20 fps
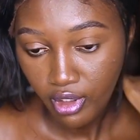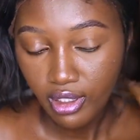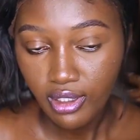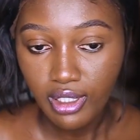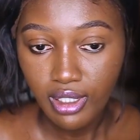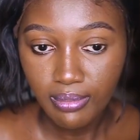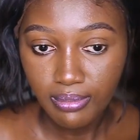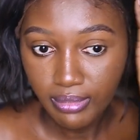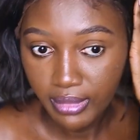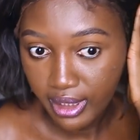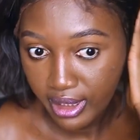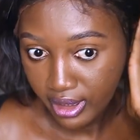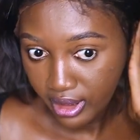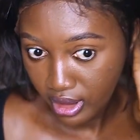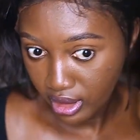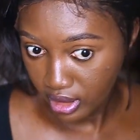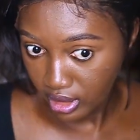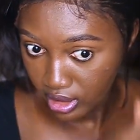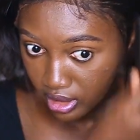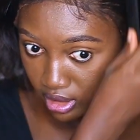come back
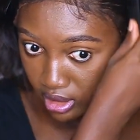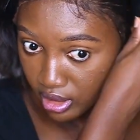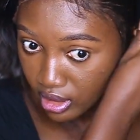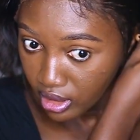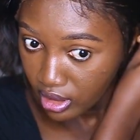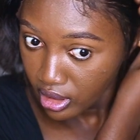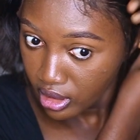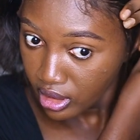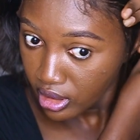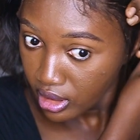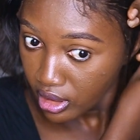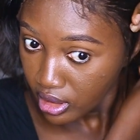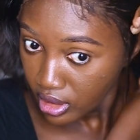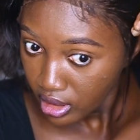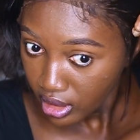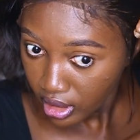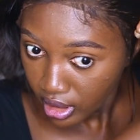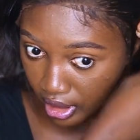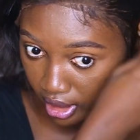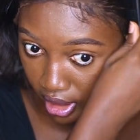
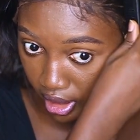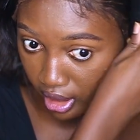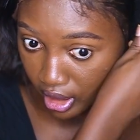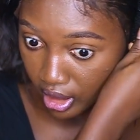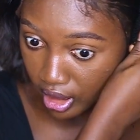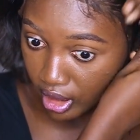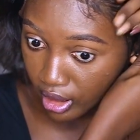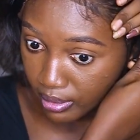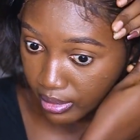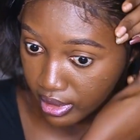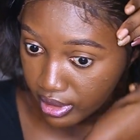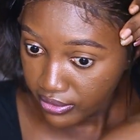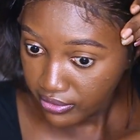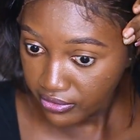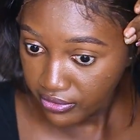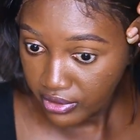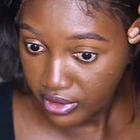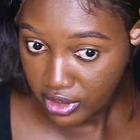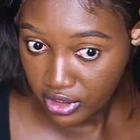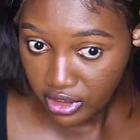and come and
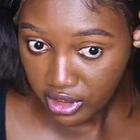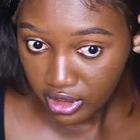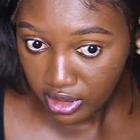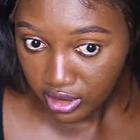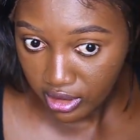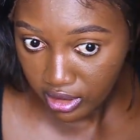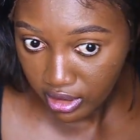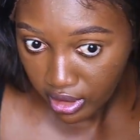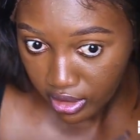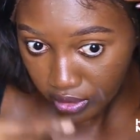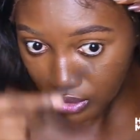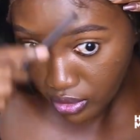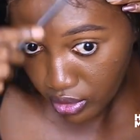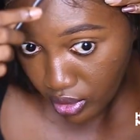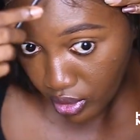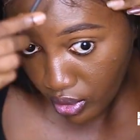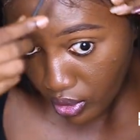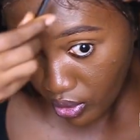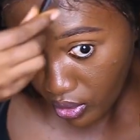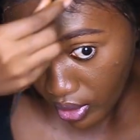finish this thing.
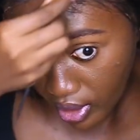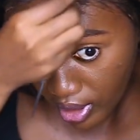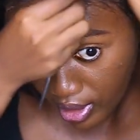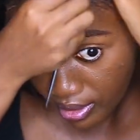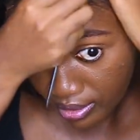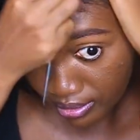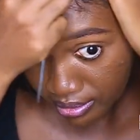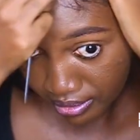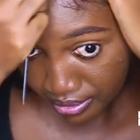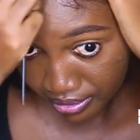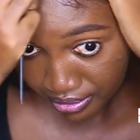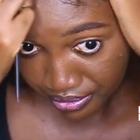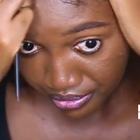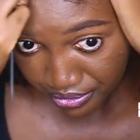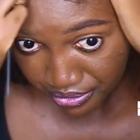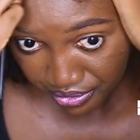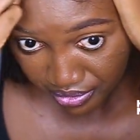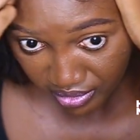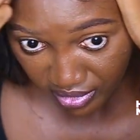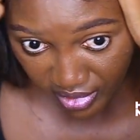So
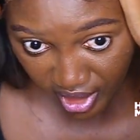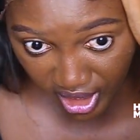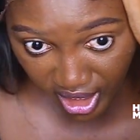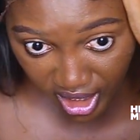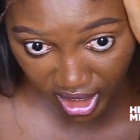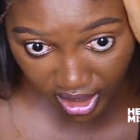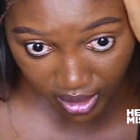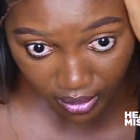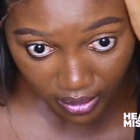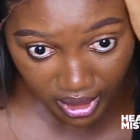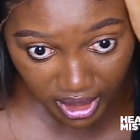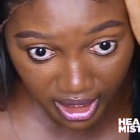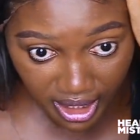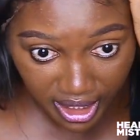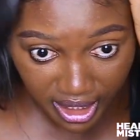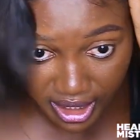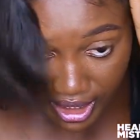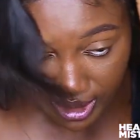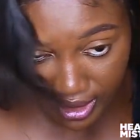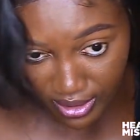yeah, where did
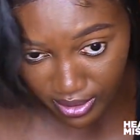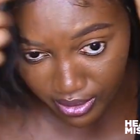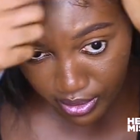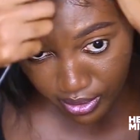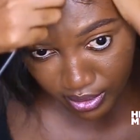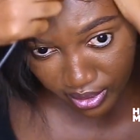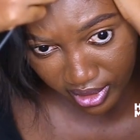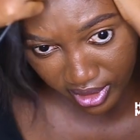I get to? So